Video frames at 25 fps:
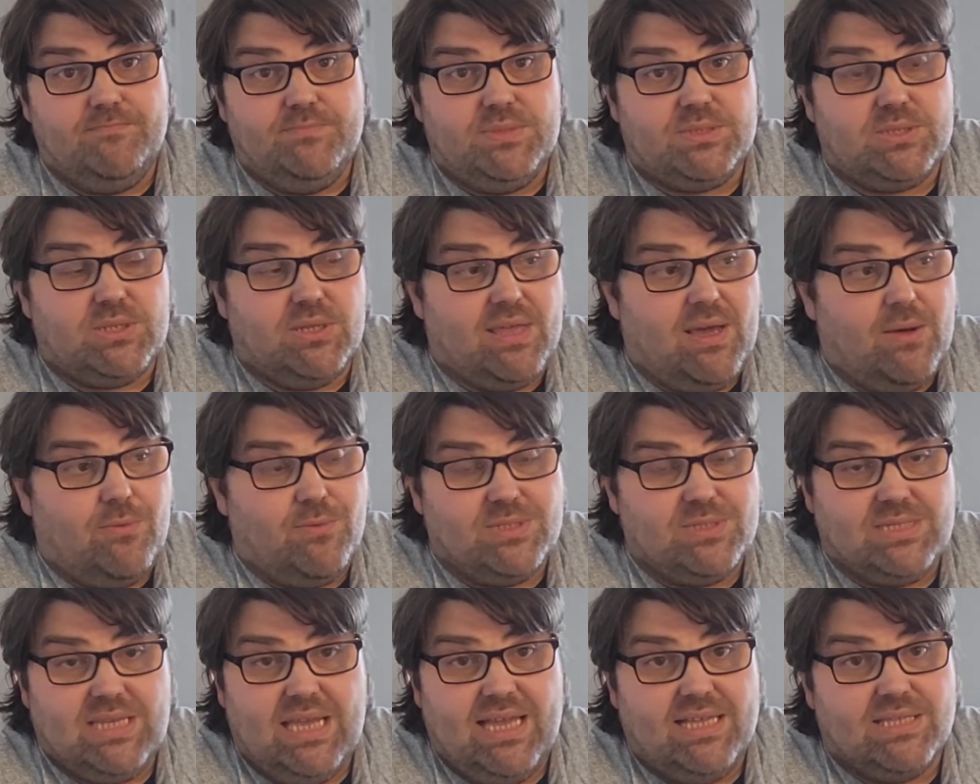So that
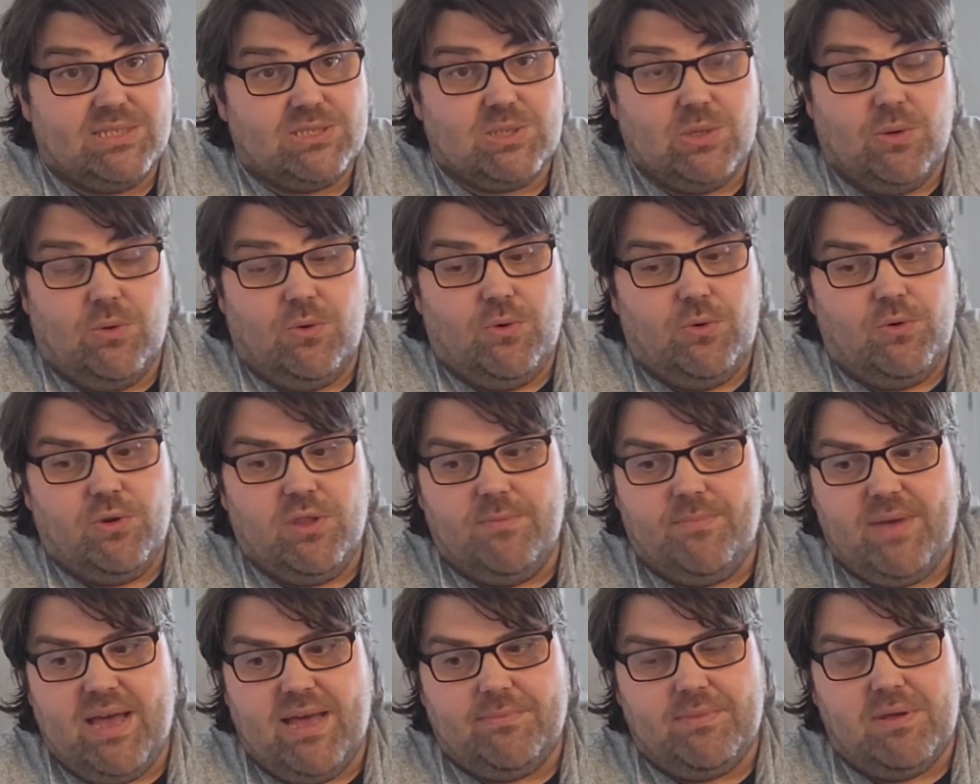was it. So all of
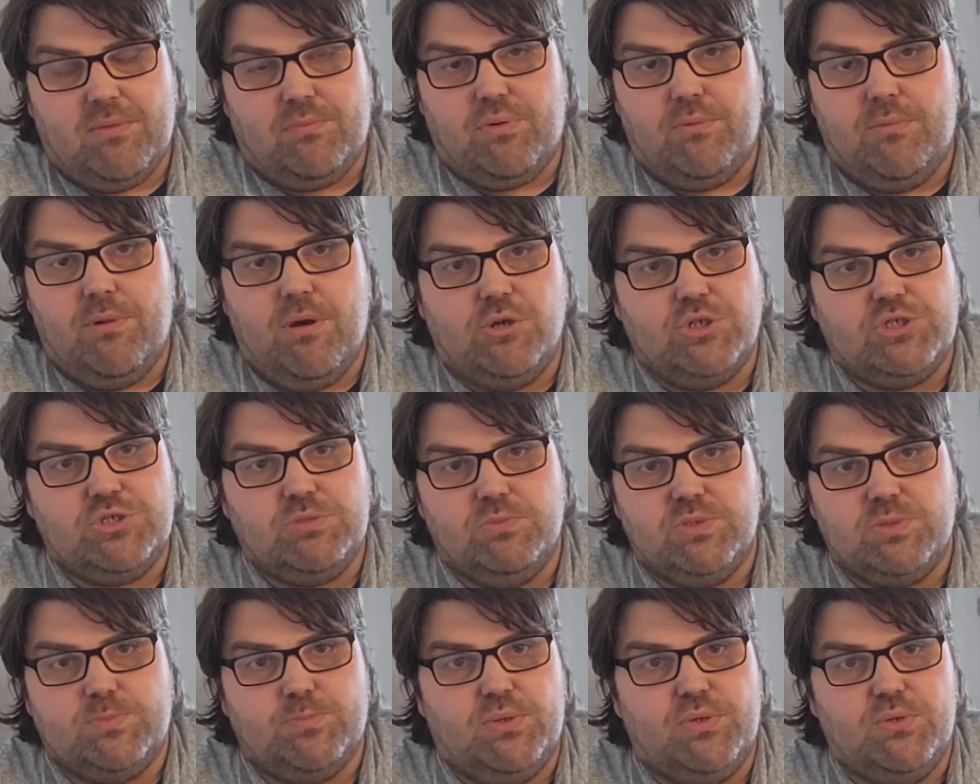the Batman
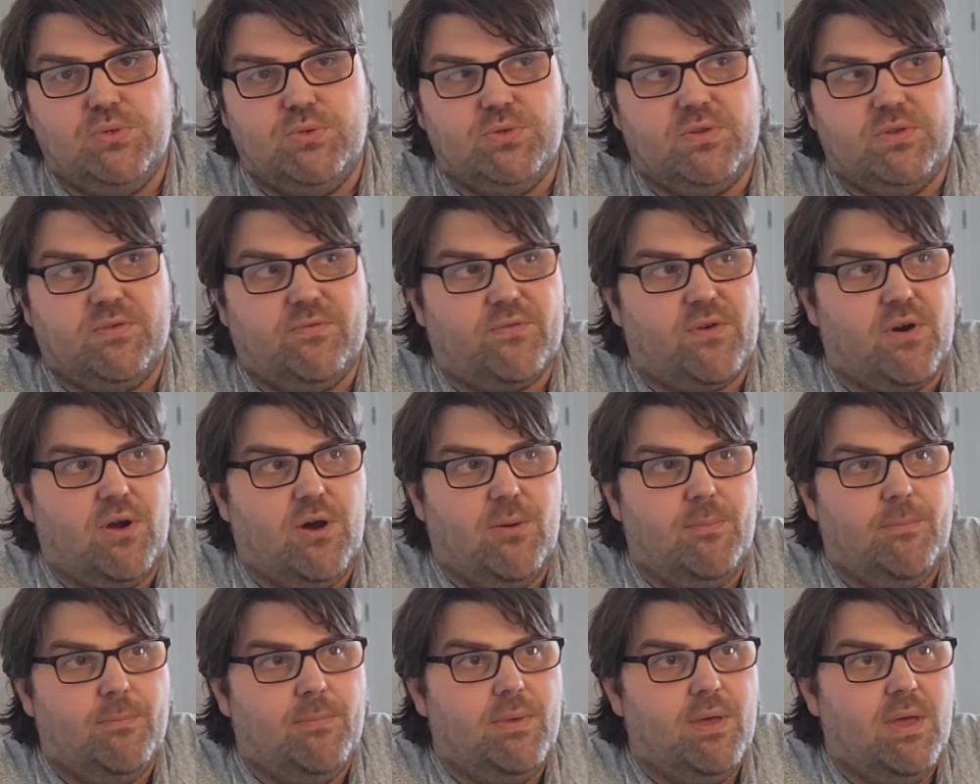promotion was pulled
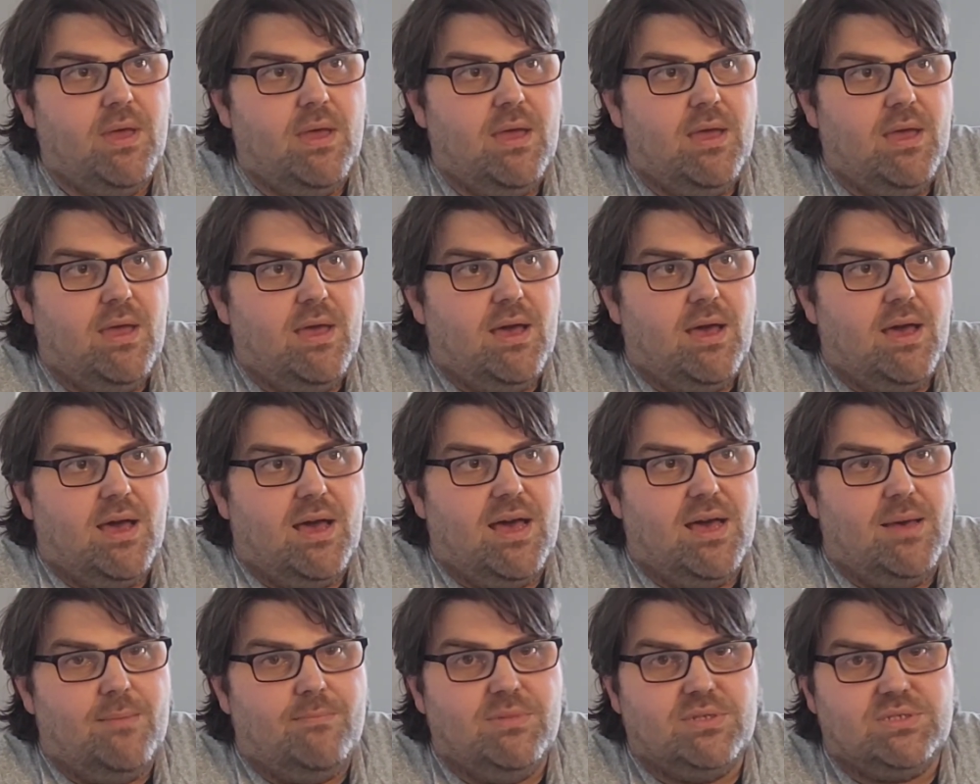from
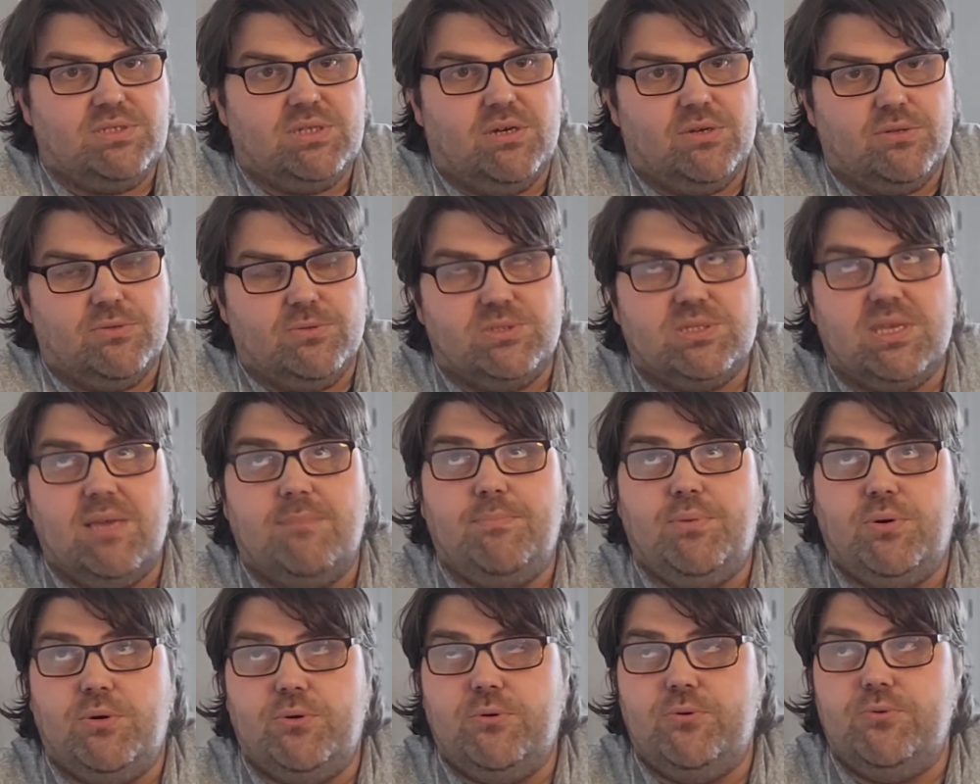McDonald's. They
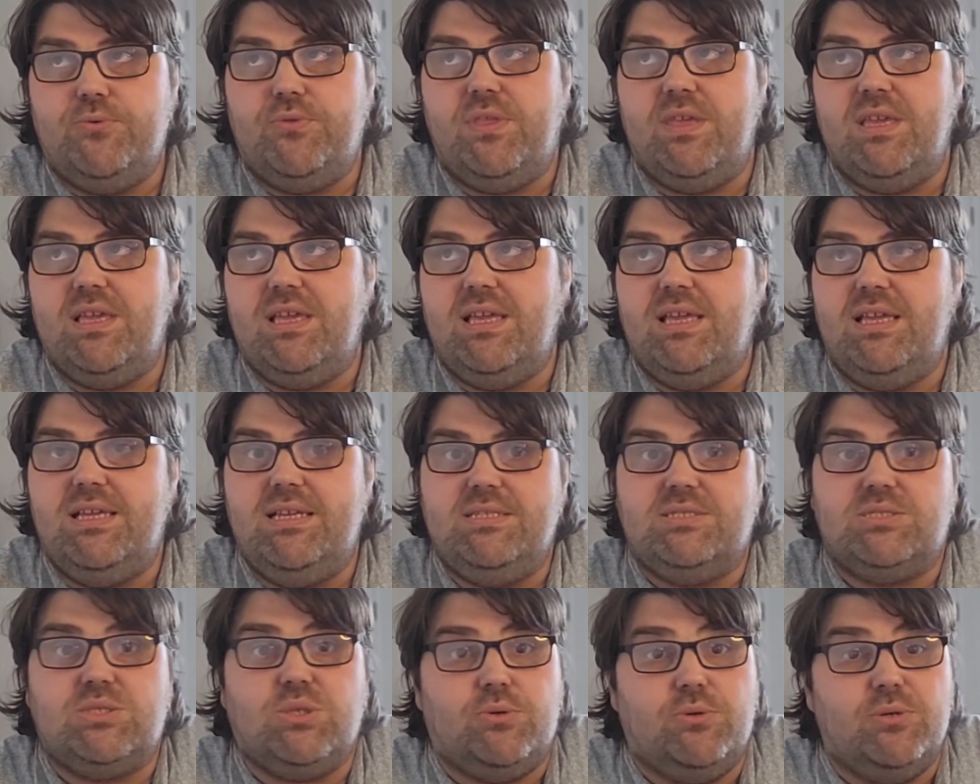pulled
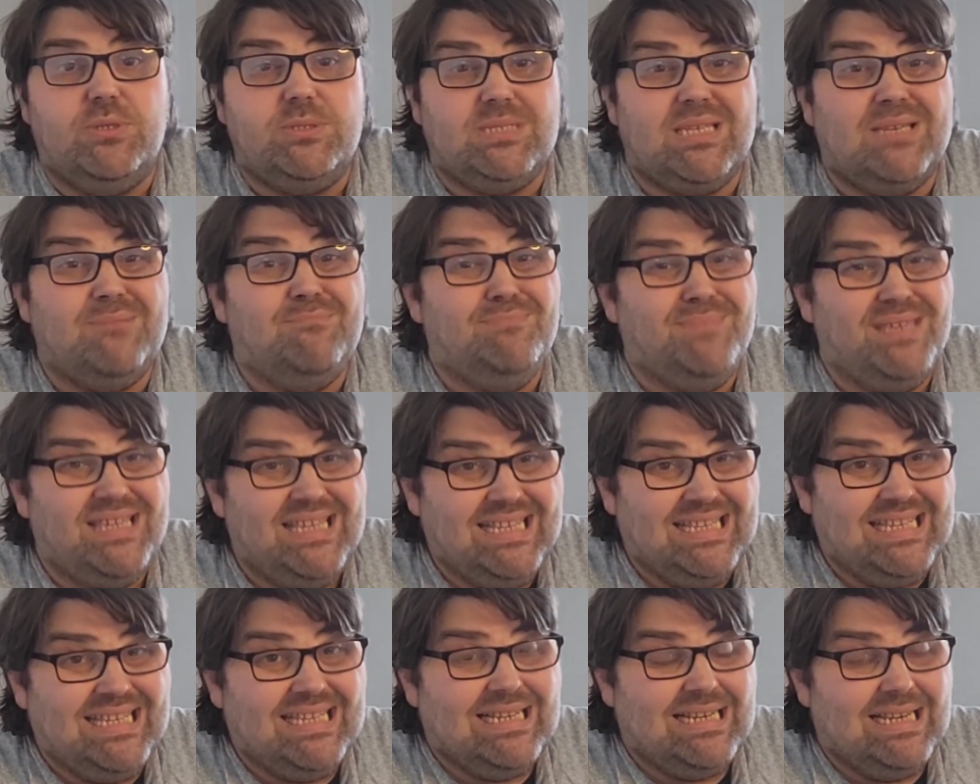the toys
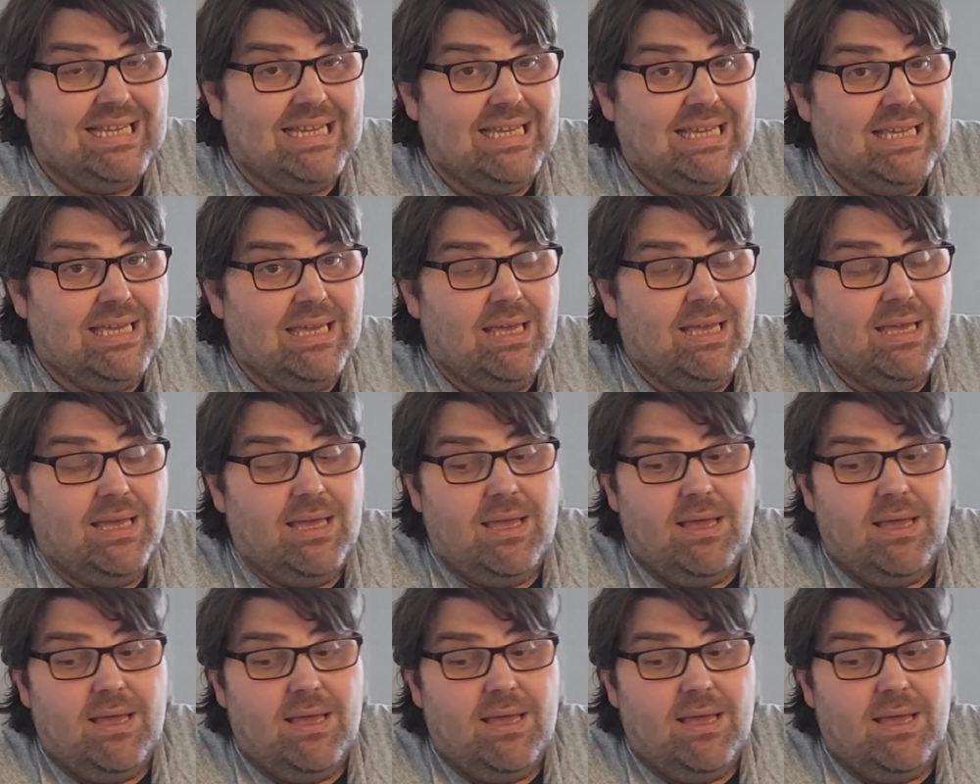immediately.